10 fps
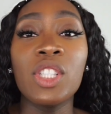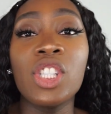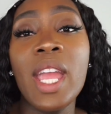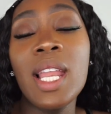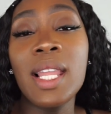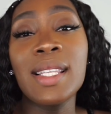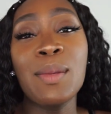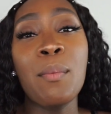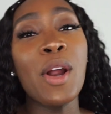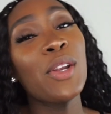Shayla's
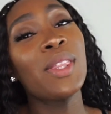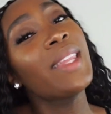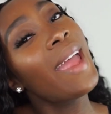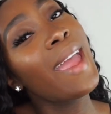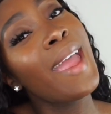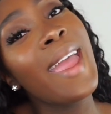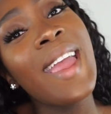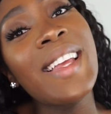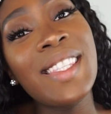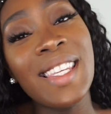
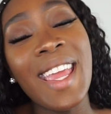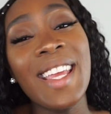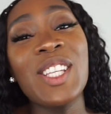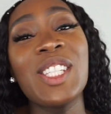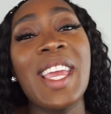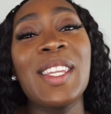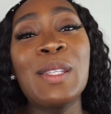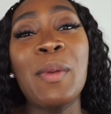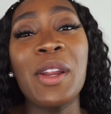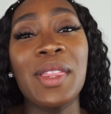birthday. Today is
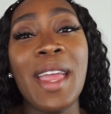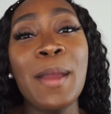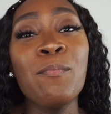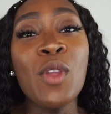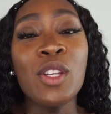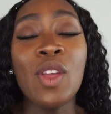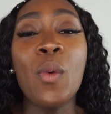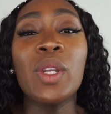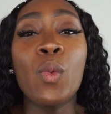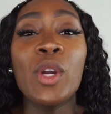Shayla's birthday. So
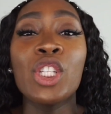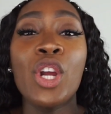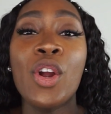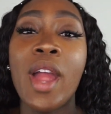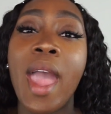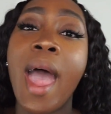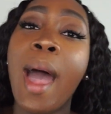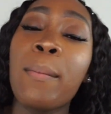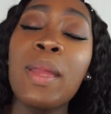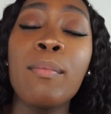I'm going to wish her a
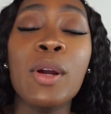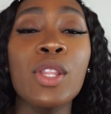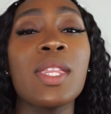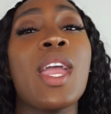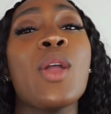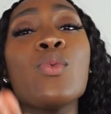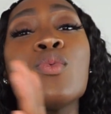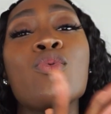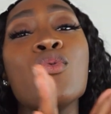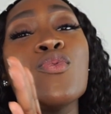happy birthday.
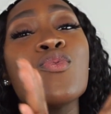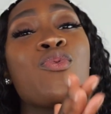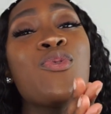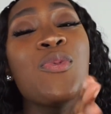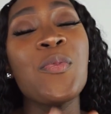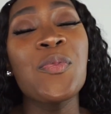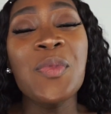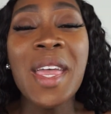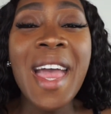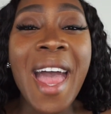Woo, woo.
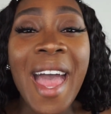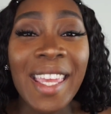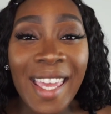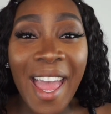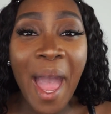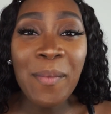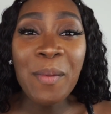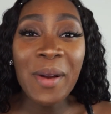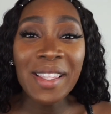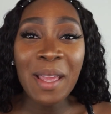Yeah,
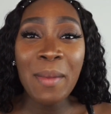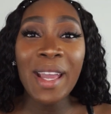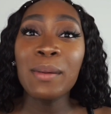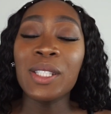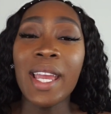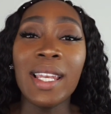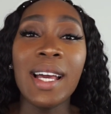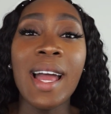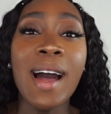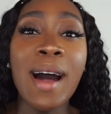happy birthday, Makeup
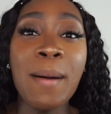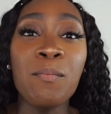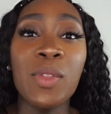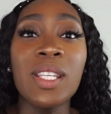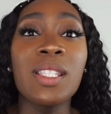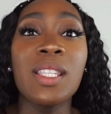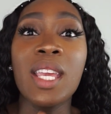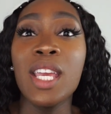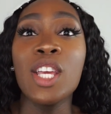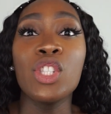Shayla. This
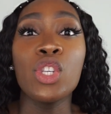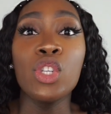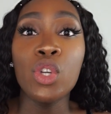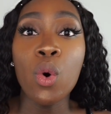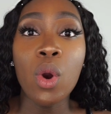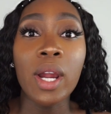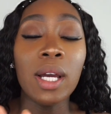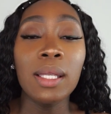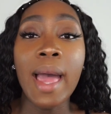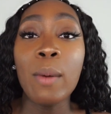is your
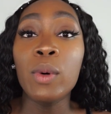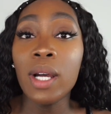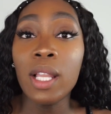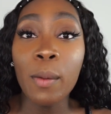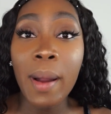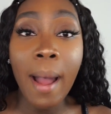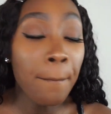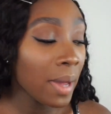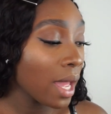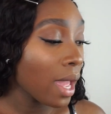collab with ColourPop.